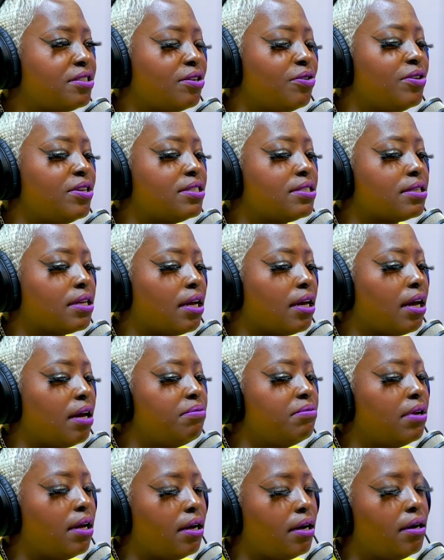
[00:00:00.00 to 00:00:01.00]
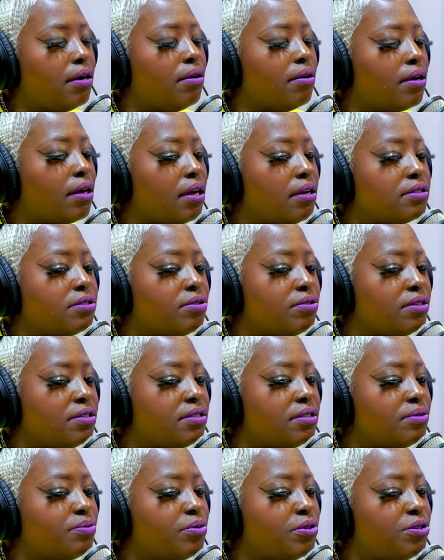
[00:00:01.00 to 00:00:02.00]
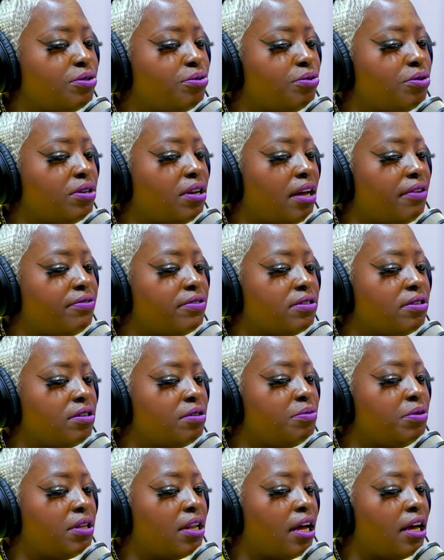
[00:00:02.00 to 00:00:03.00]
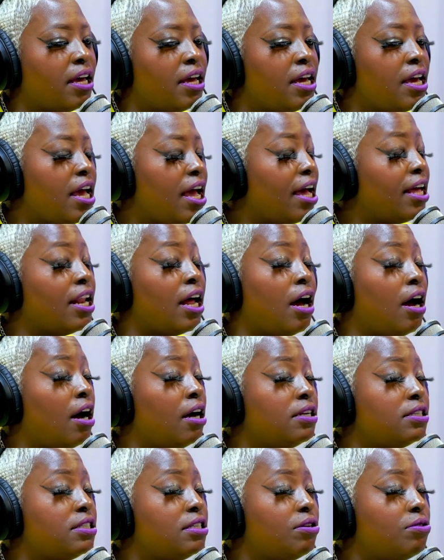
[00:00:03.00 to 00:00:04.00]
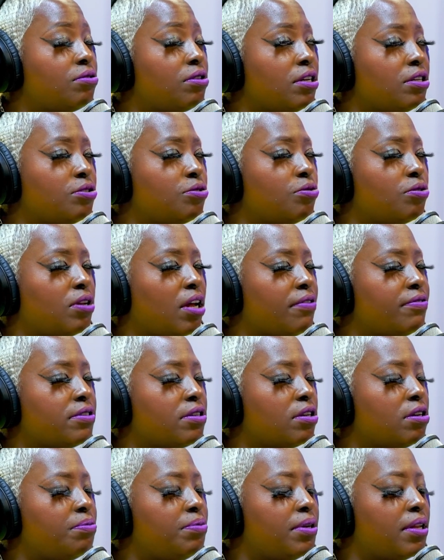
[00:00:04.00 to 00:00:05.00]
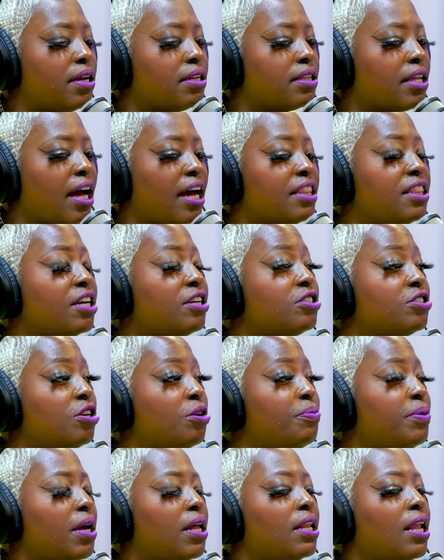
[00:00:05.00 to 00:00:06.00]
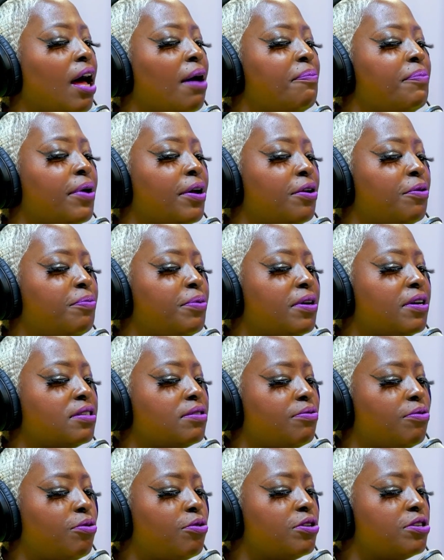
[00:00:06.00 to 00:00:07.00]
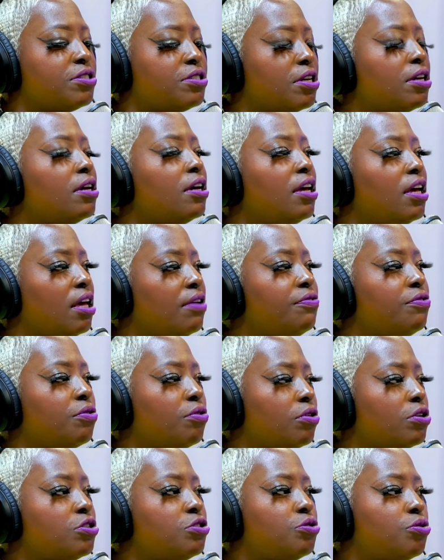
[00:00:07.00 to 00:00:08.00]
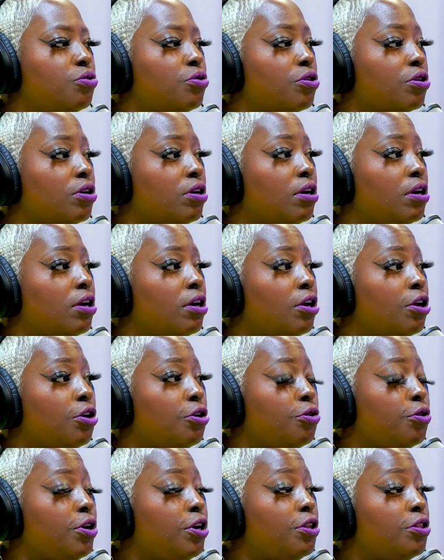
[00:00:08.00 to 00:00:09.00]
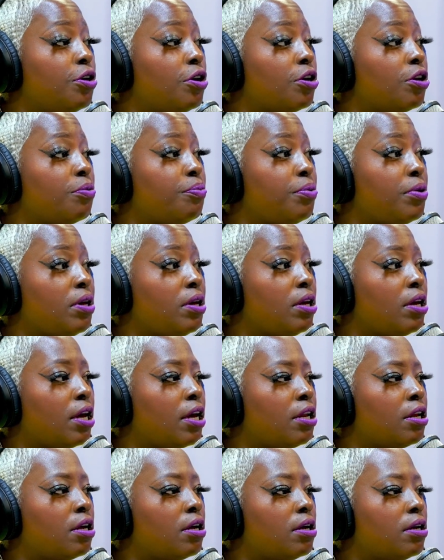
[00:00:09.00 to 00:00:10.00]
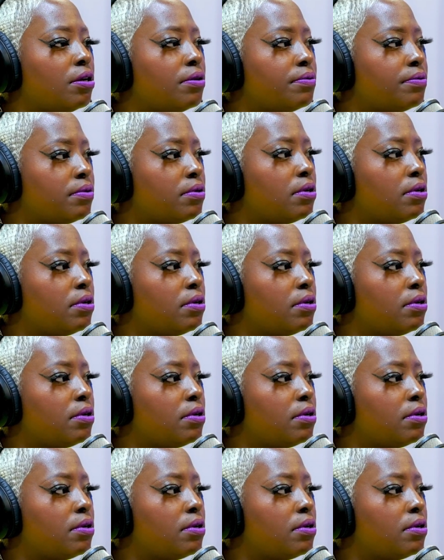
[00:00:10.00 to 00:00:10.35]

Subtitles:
So it's like, I'm like, oh, okay, so this is what tour life is going to be like. And I honestly don't think tour life is going to be like that. I think it's going to be a lot better because, of course, if you're on tour, you're either going to be in a...